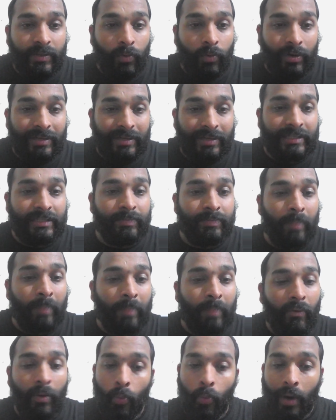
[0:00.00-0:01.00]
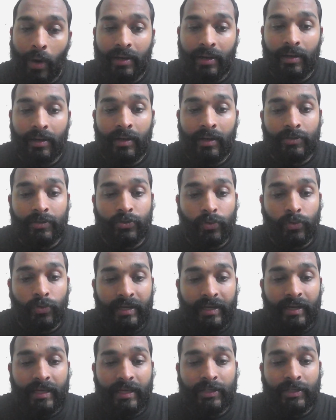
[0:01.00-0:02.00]
What is its power? One. So
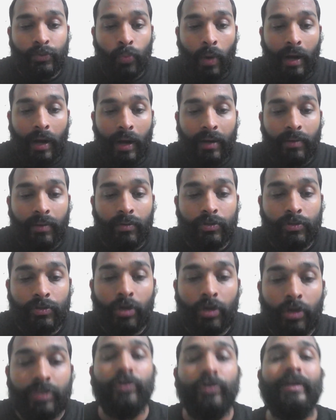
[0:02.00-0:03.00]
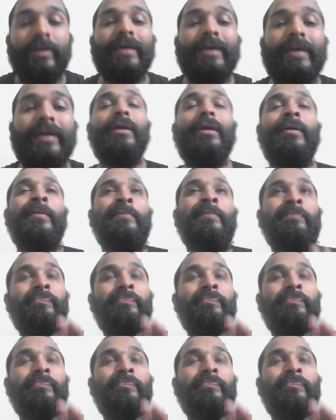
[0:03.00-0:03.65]
degree is one. So what is your degree?